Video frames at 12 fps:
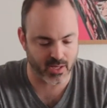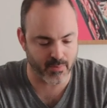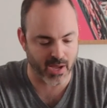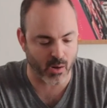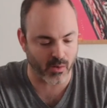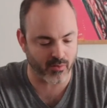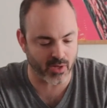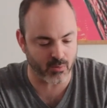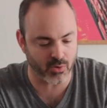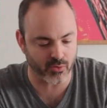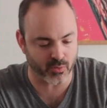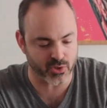power
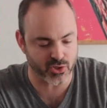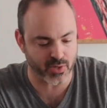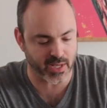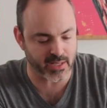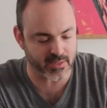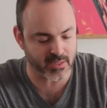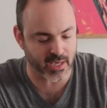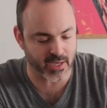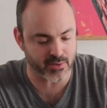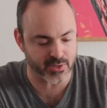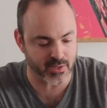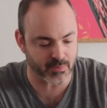available, if we're shooting outside
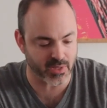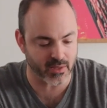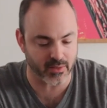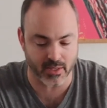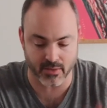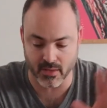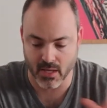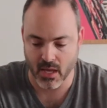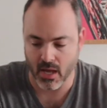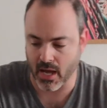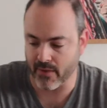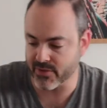or something, then
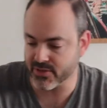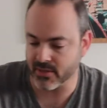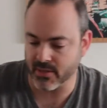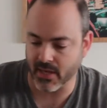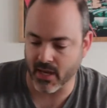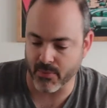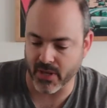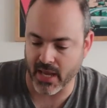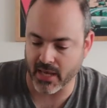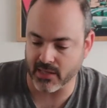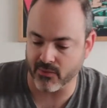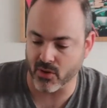obviously they come in
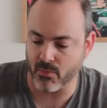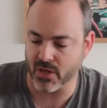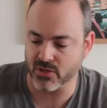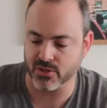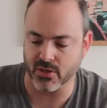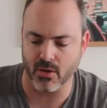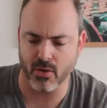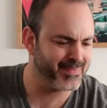handy very much so.